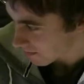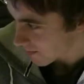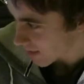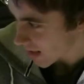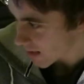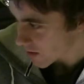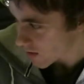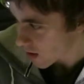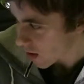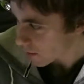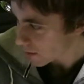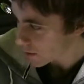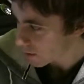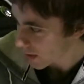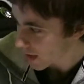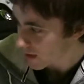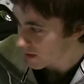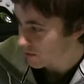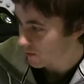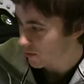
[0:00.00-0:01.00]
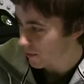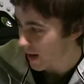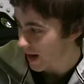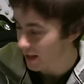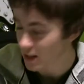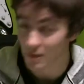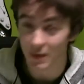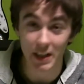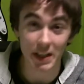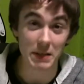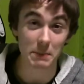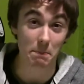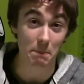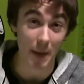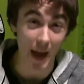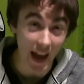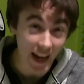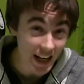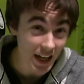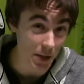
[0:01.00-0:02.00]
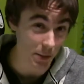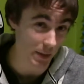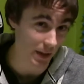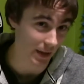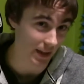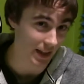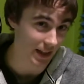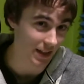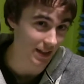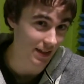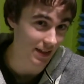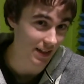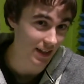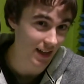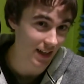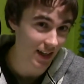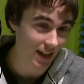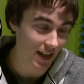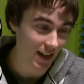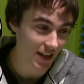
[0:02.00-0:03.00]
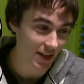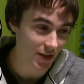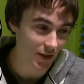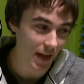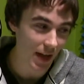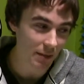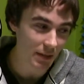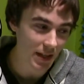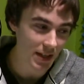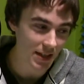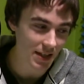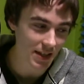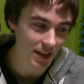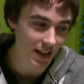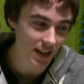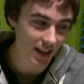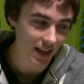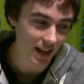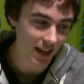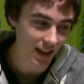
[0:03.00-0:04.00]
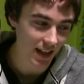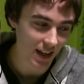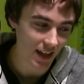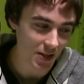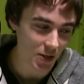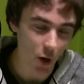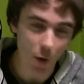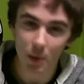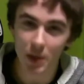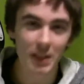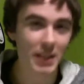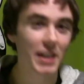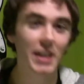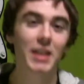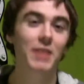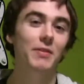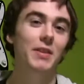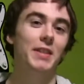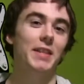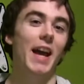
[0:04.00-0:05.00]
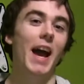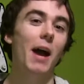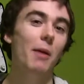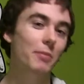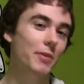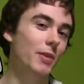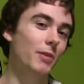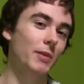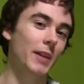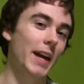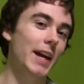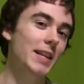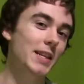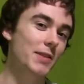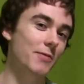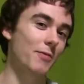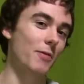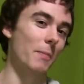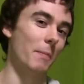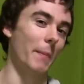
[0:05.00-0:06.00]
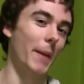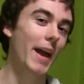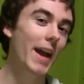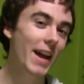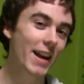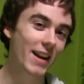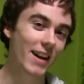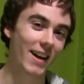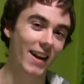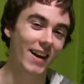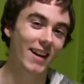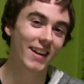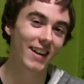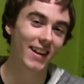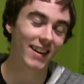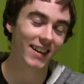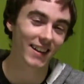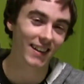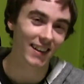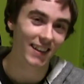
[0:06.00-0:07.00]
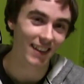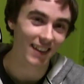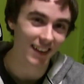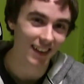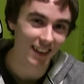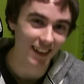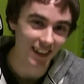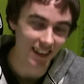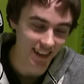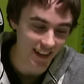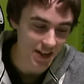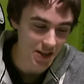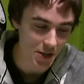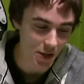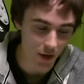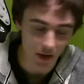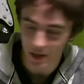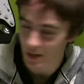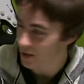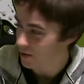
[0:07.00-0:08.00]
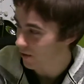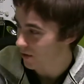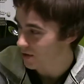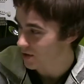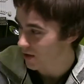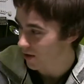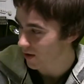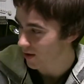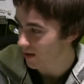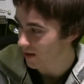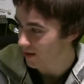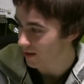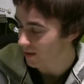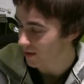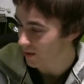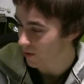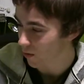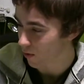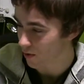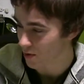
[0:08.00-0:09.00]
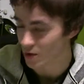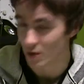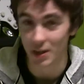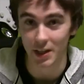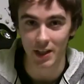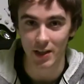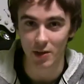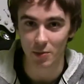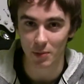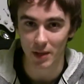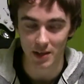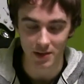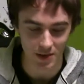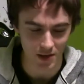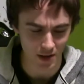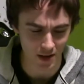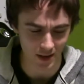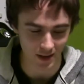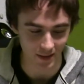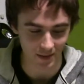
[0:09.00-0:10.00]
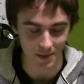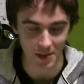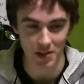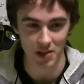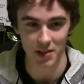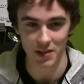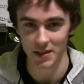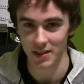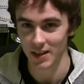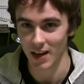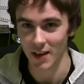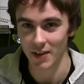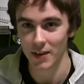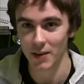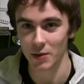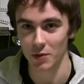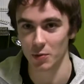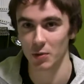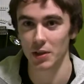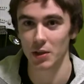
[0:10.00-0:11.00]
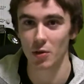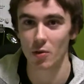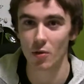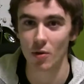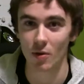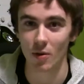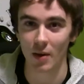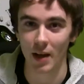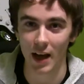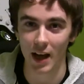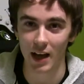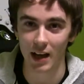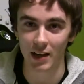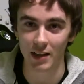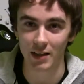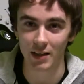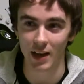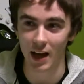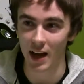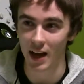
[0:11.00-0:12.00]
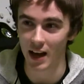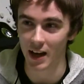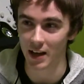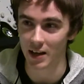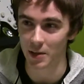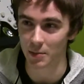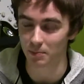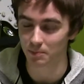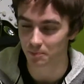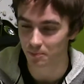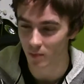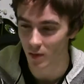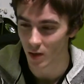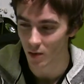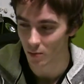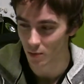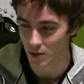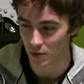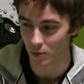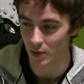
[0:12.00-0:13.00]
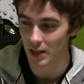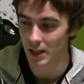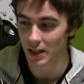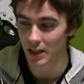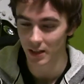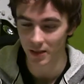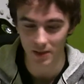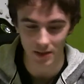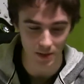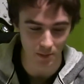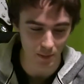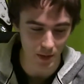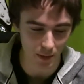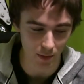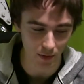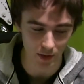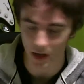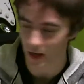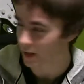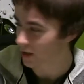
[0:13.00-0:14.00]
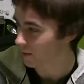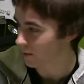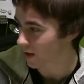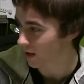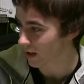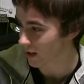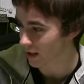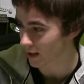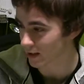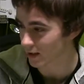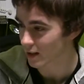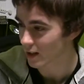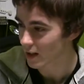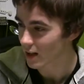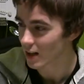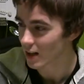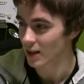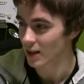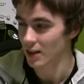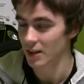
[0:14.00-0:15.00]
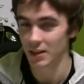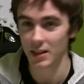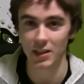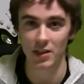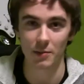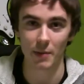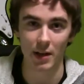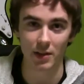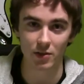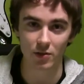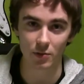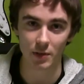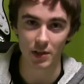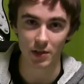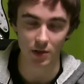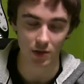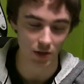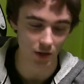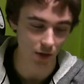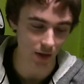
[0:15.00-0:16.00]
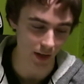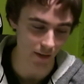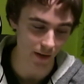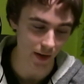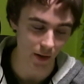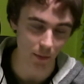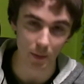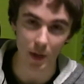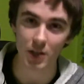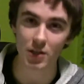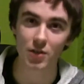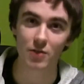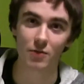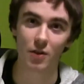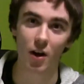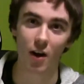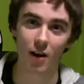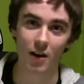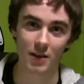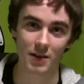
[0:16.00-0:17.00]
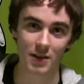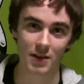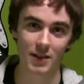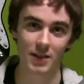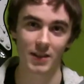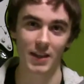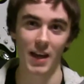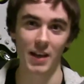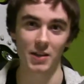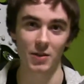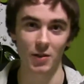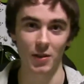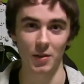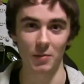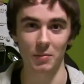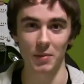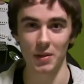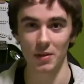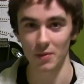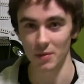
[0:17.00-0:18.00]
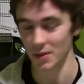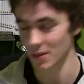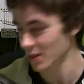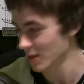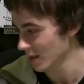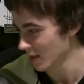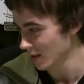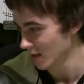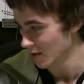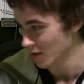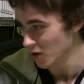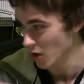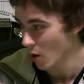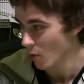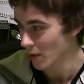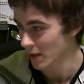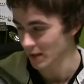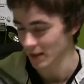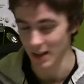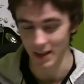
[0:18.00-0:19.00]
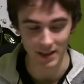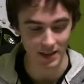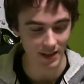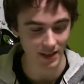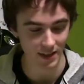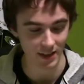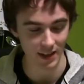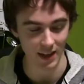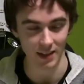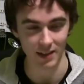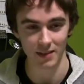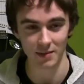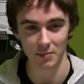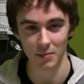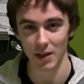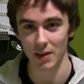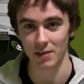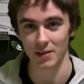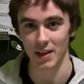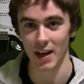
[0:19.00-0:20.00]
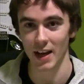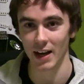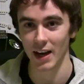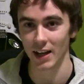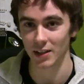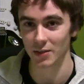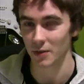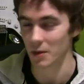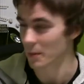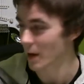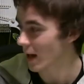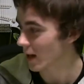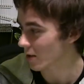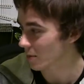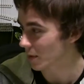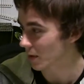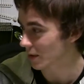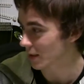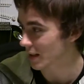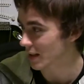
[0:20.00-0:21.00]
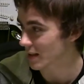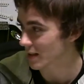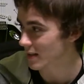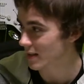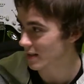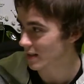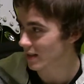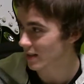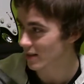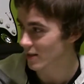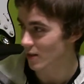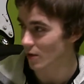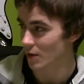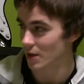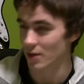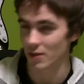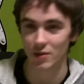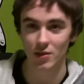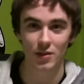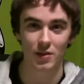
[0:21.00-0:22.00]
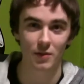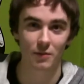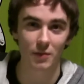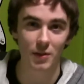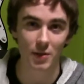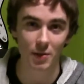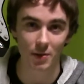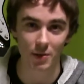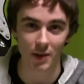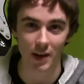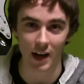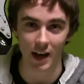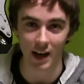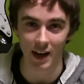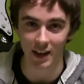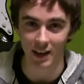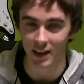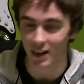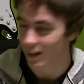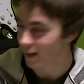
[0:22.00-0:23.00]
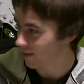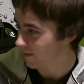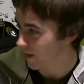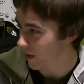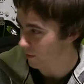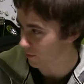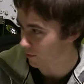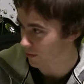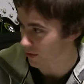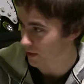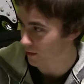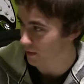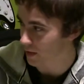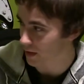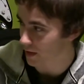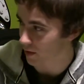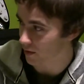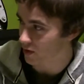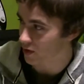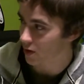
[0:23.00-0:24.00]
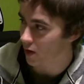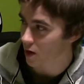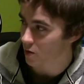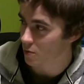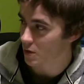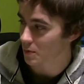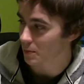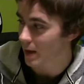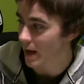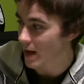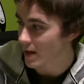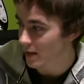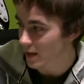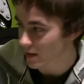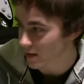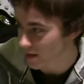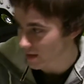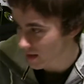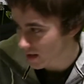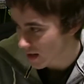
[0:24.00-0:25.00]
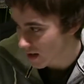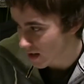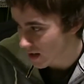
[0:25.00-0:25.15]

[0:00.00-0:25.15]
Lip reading: stops players from activating mana abilities. So that means nobody can even tap their lands for mana during your turn, or during another player's turn, which is, I thought that was really cool, and I was reading some people talking about it and did some extra research too, and I found a bunch of cards that you could abuse knowing this, that players can't activate mana abilities. So here's just a few that I found for this video. Scarwood Bandits